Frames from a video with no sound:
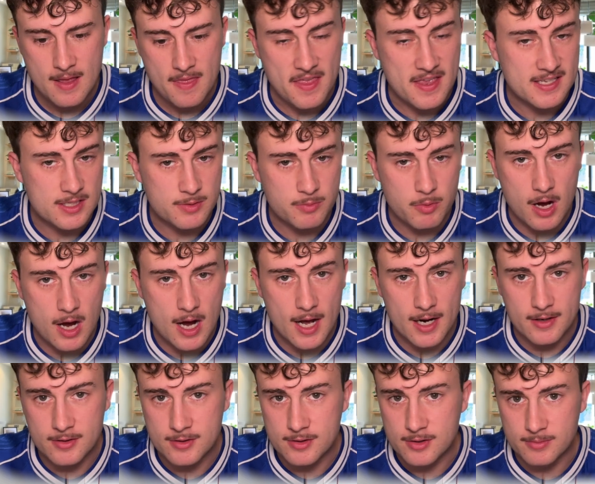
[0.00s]
This is what
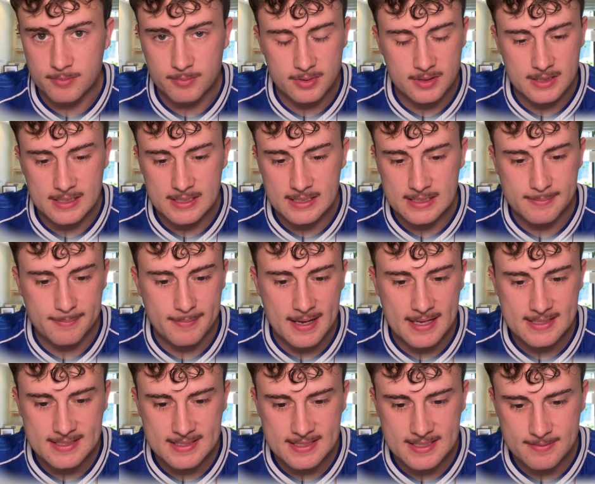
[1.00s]
AutoTune breeds.
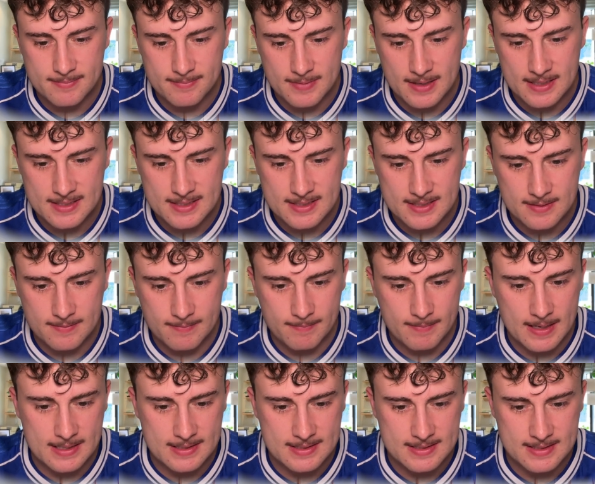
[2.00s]
Messy, messy,
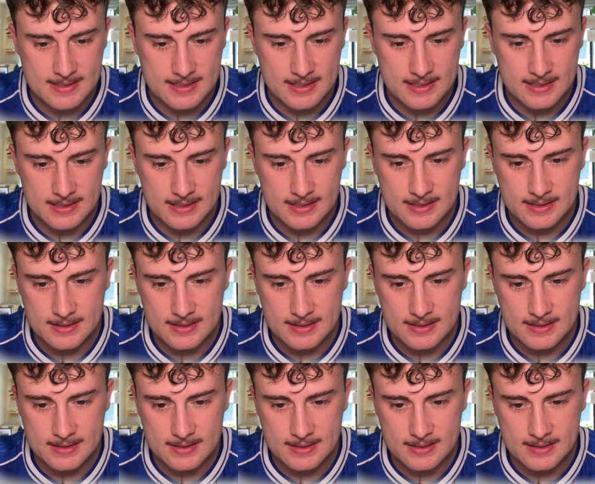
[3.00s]
messy.